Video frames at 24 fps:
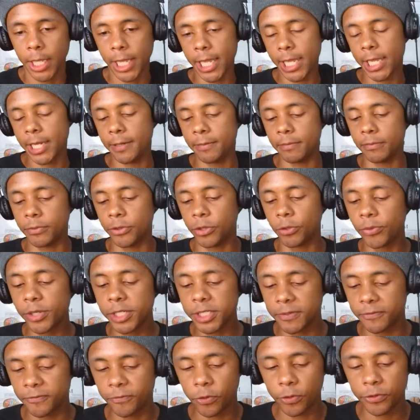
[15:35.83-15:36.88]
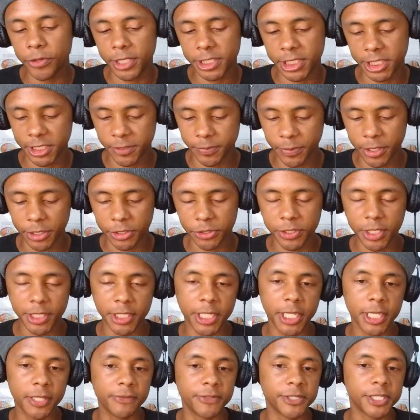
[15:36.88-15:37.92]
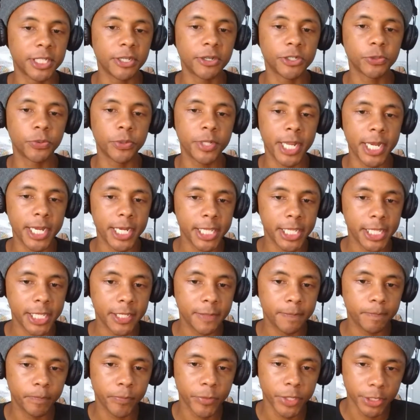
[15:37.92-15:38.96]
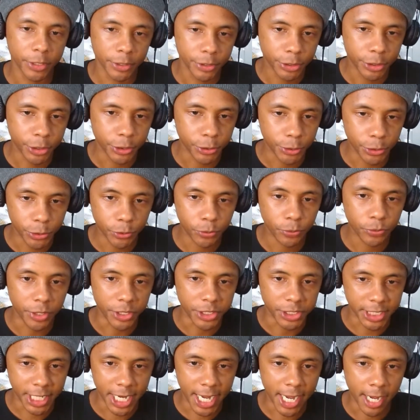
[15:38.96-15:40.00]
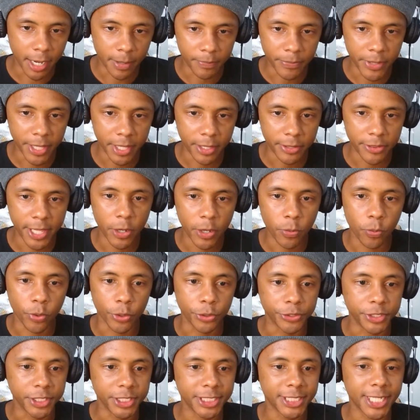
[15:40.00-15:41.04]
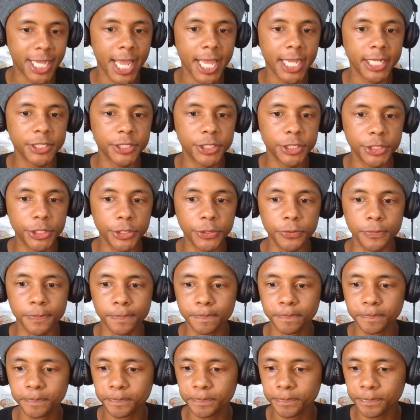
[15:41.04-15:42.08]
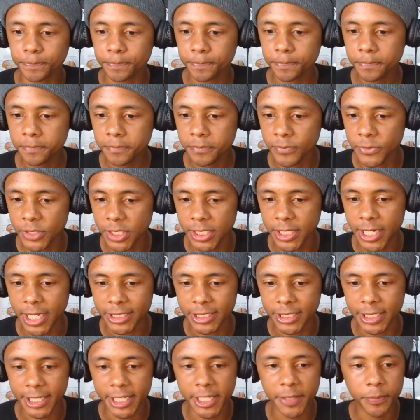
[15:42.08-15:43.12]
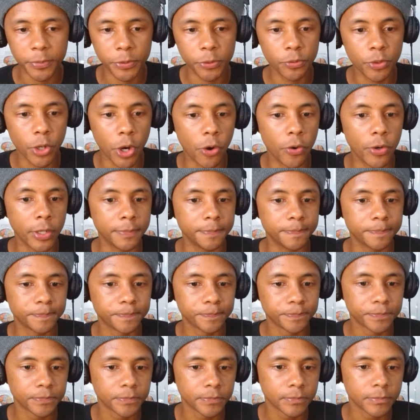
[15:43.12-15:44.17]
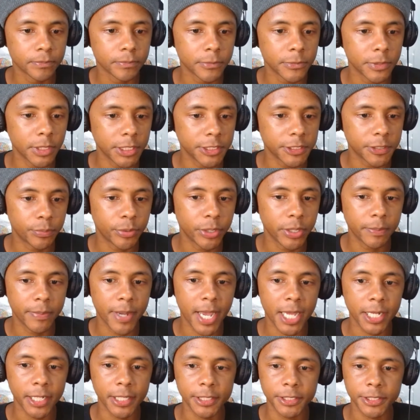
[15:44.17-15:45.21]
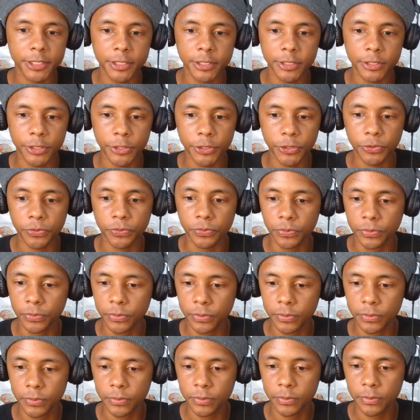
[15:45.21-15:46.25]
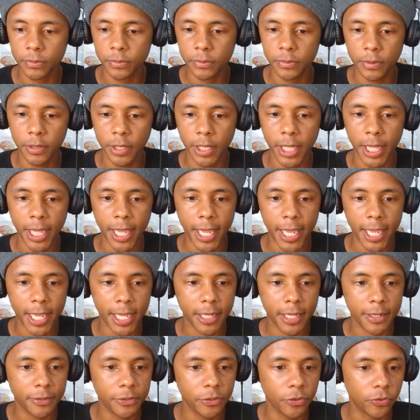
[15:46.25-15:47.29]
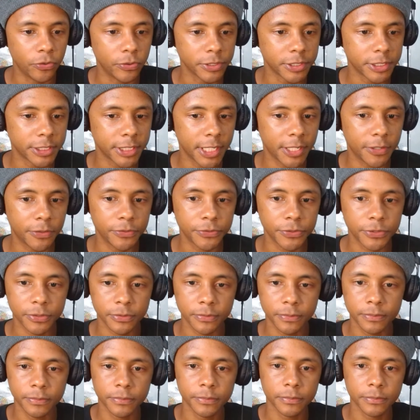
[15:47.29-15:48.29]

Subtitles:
And the reason for this is because you need to give the cells what they need to do the job that they were designed to do. And that's to keep you going and to bring balance to you and your cells.